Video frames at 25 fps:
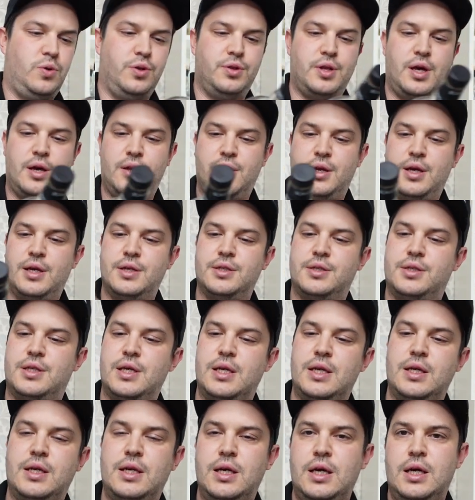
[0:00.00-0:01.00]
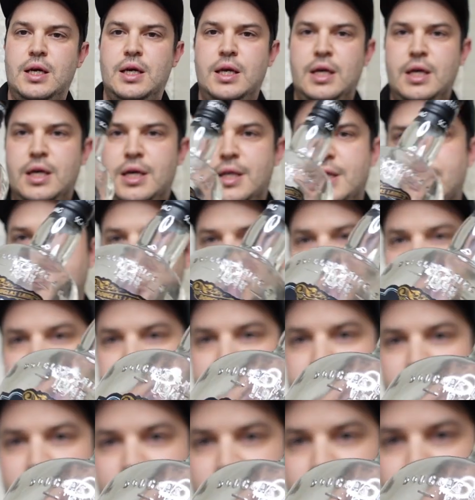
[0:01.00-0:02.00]
one then is the
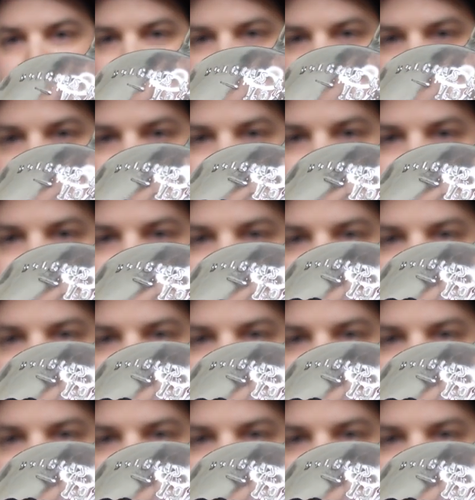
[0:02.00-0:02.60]
Scallywag,